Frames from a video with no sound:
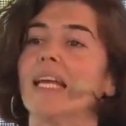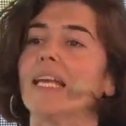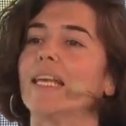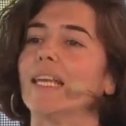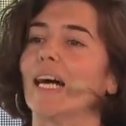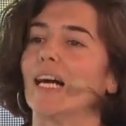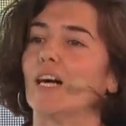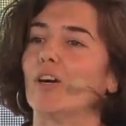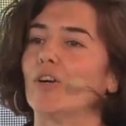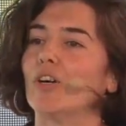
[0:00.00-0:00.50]

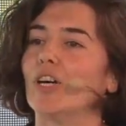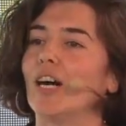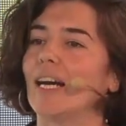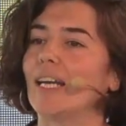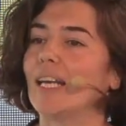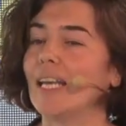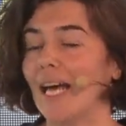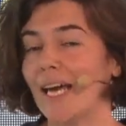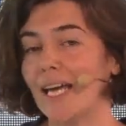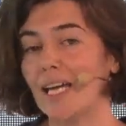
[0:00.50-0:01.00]
Now,
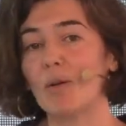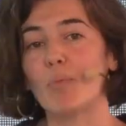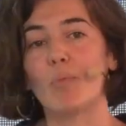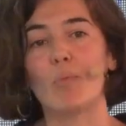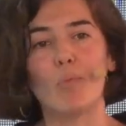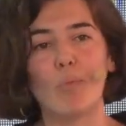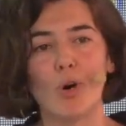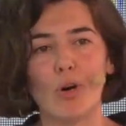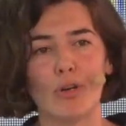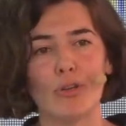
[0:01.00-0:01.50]
unlike
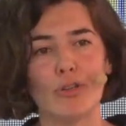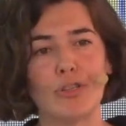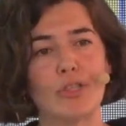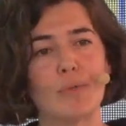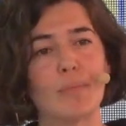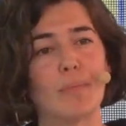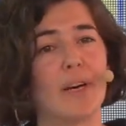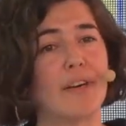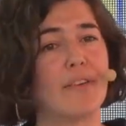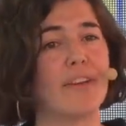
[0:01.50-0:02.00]

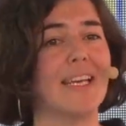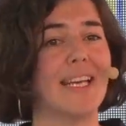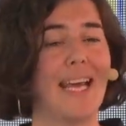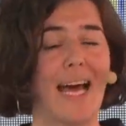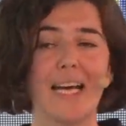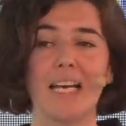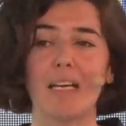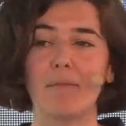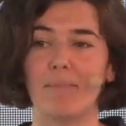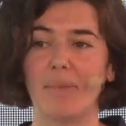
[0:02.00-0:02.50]
most marine
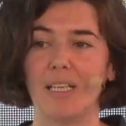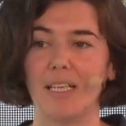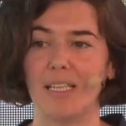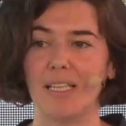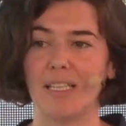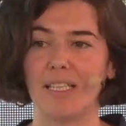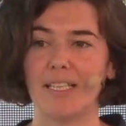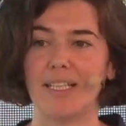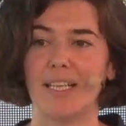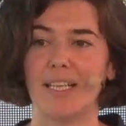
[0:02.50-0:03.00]

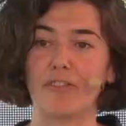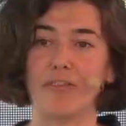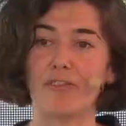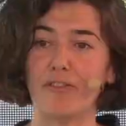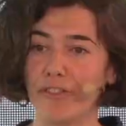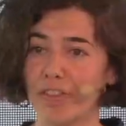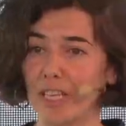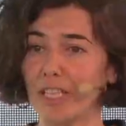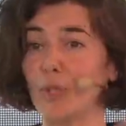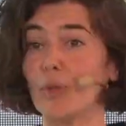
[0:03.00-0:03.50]
animals
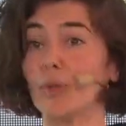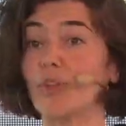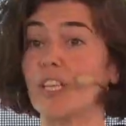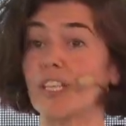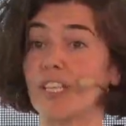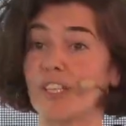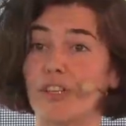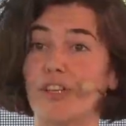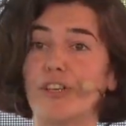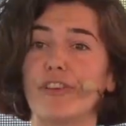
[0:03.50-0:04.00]
feed on the
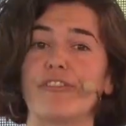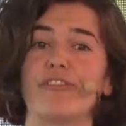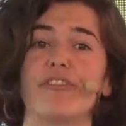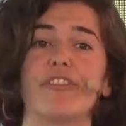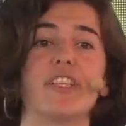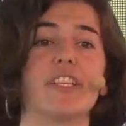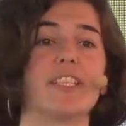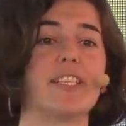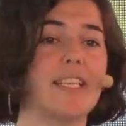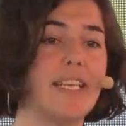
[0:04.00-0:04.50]

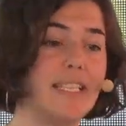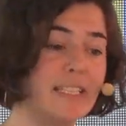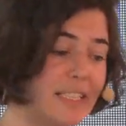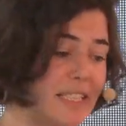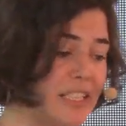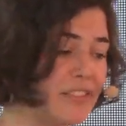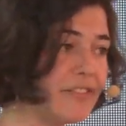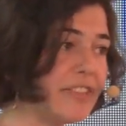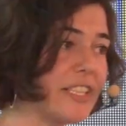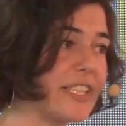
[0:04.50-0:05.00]
surface and
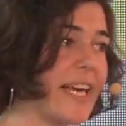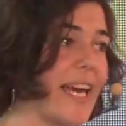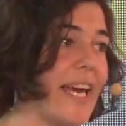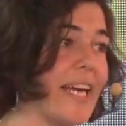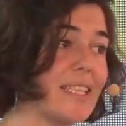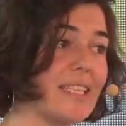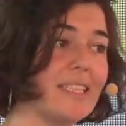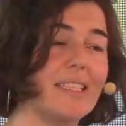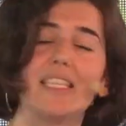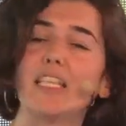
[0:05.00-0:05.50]

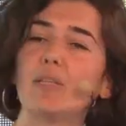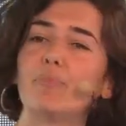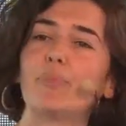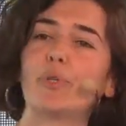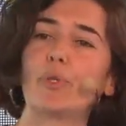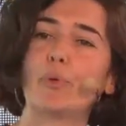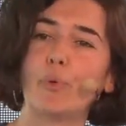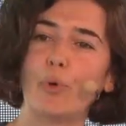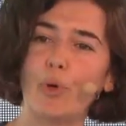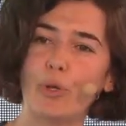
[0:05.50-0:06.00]
defecate in
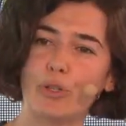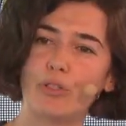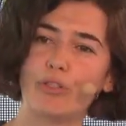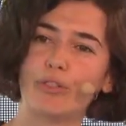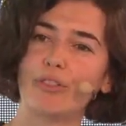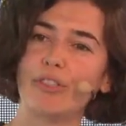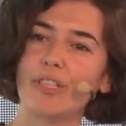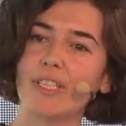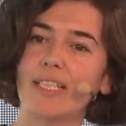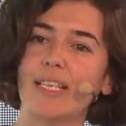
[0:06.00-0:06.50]
deeper
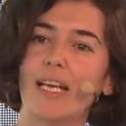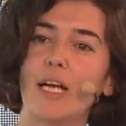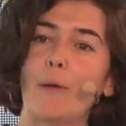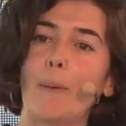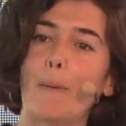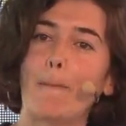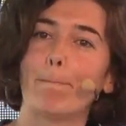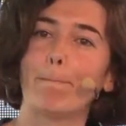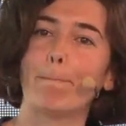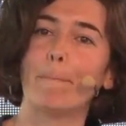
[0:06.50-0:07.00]
waters,
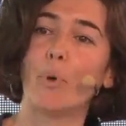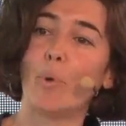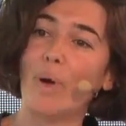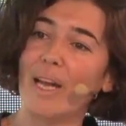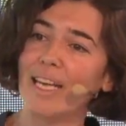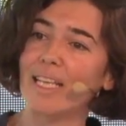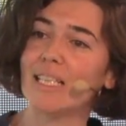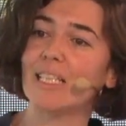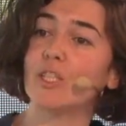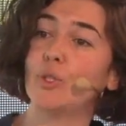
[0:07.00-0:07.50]

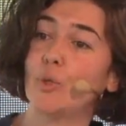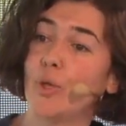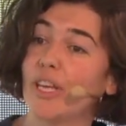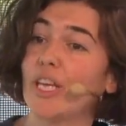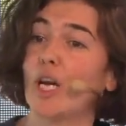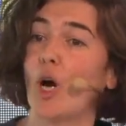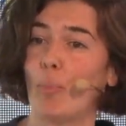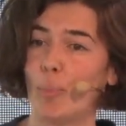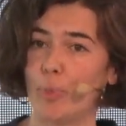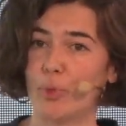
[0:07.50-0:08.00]
whales do
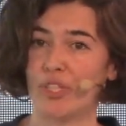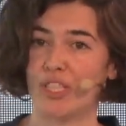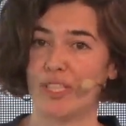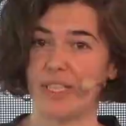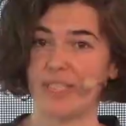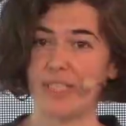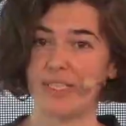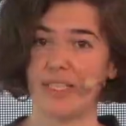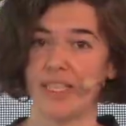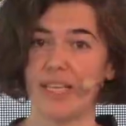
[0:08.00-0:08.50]
the
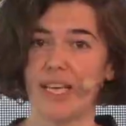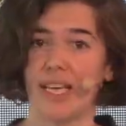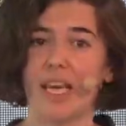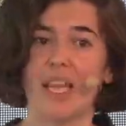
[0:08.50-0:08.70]
opposite.